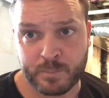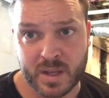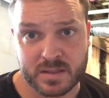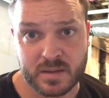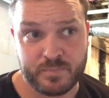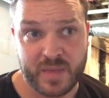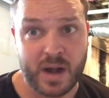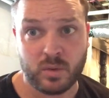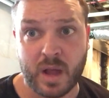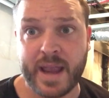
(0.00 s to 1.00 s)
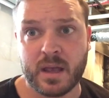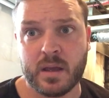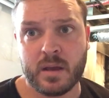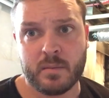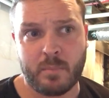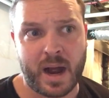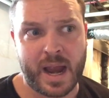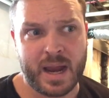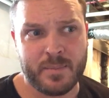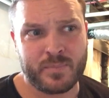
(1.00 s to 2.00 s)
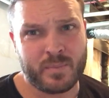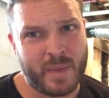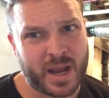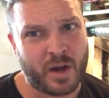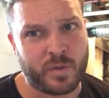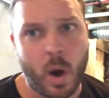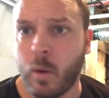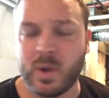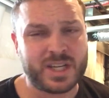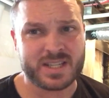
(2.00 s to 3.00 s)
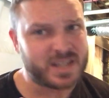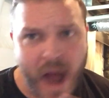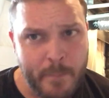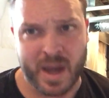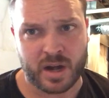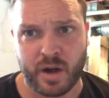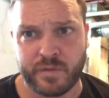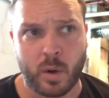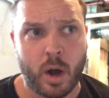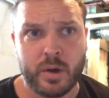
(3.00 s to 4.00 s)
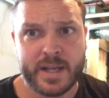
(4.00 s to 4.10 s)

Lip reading: because they don't like my Medicare for All, which is not Medicare for All.